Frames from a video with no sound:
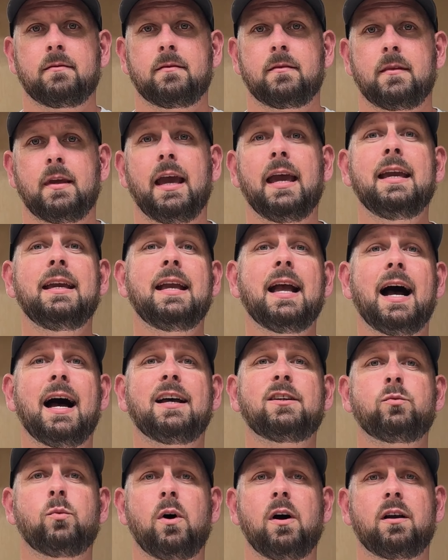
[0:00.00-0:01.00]
Hey
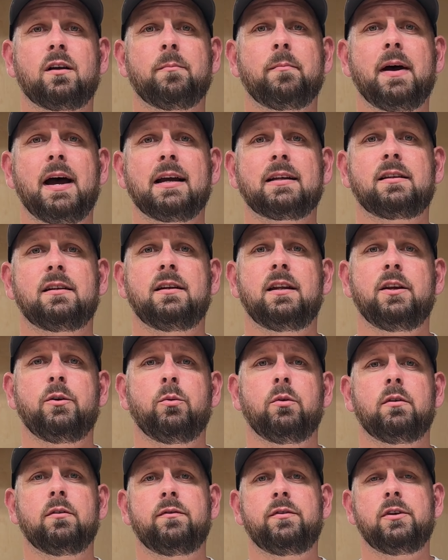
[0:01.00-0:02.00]
guys, welcome back to
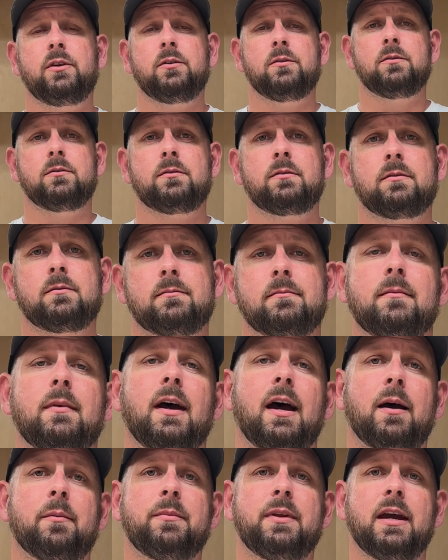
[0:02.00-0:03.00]
Dwood Reviews.
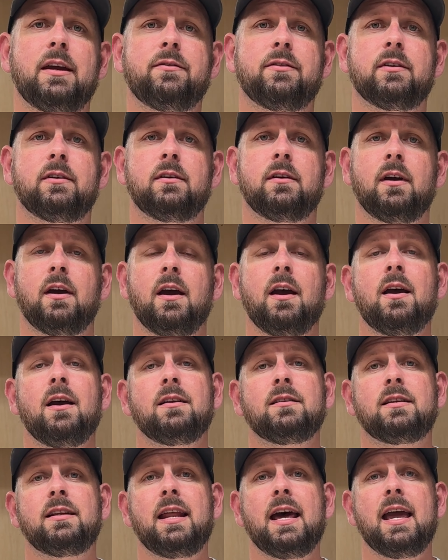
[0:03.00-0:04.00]
I'm David.
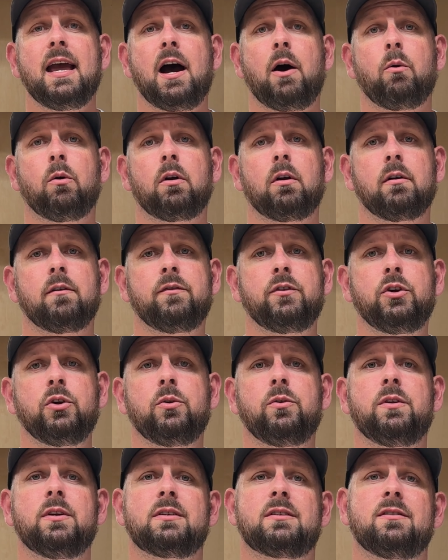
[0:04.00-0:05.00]
Today I want to
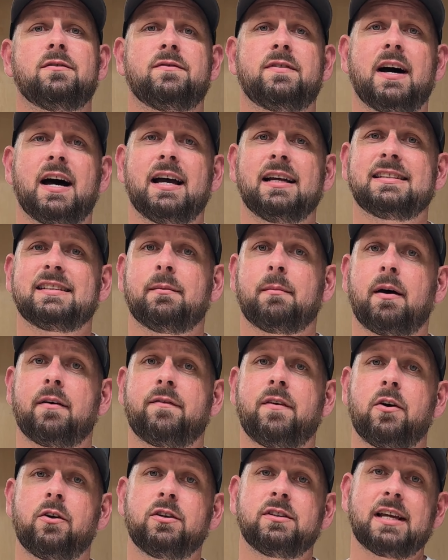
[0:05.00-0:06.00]
review this device that my
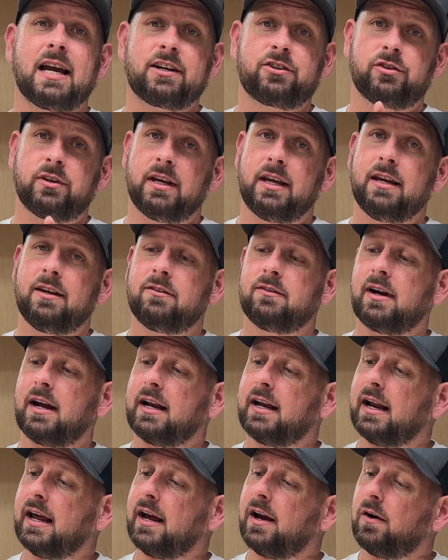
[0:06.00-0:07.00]
phone is actually in
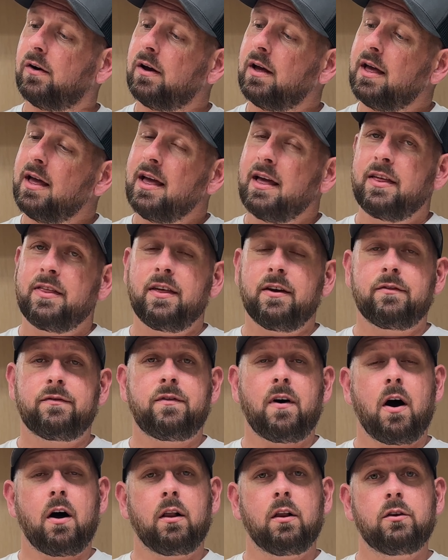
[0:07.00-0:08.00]
right now that
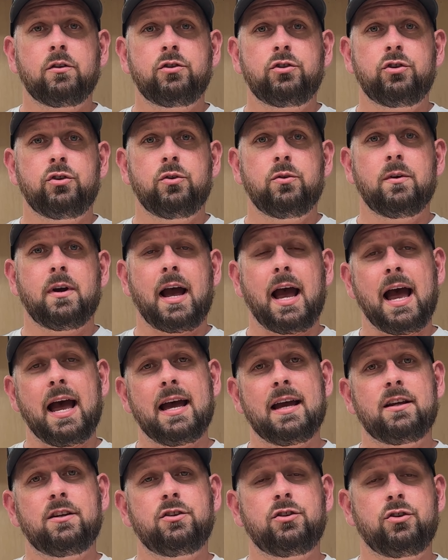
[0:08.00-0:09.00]
follows you
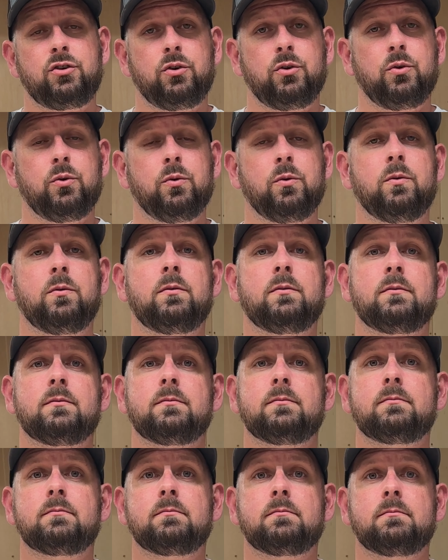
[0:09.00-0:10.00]
as you
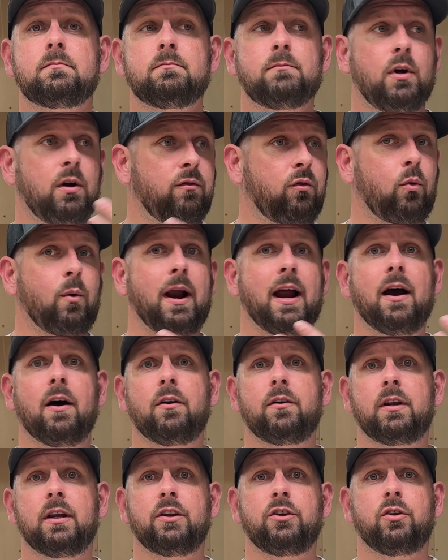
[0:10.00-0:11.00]
move
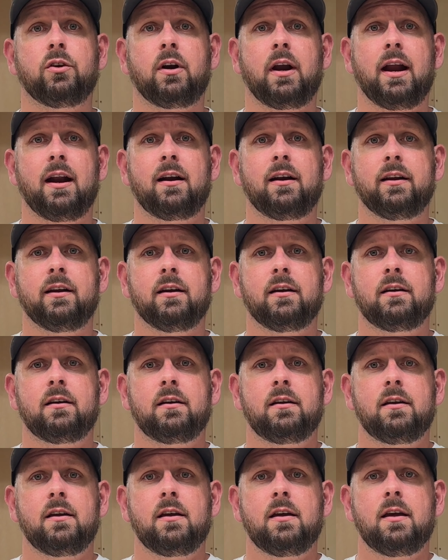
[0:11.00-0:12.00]
around in your area.
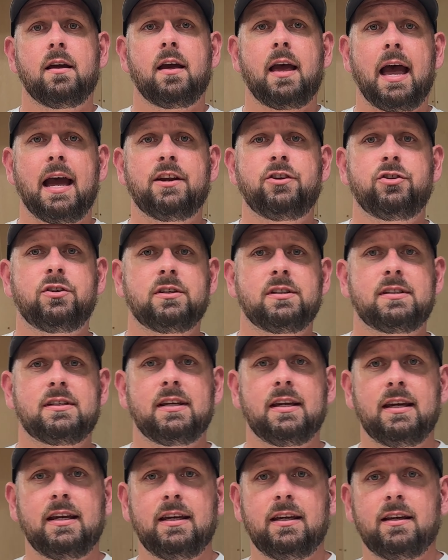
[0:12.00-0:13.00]
As you can
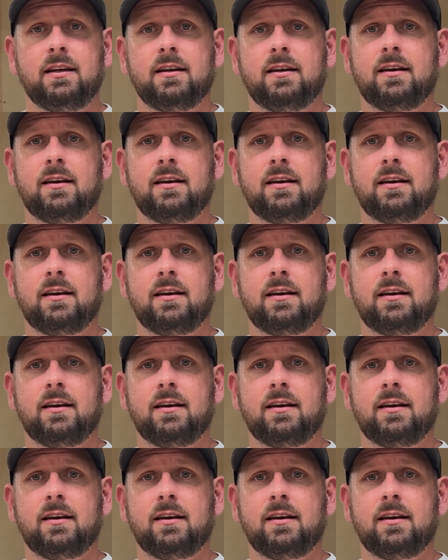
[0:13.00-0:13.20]
see,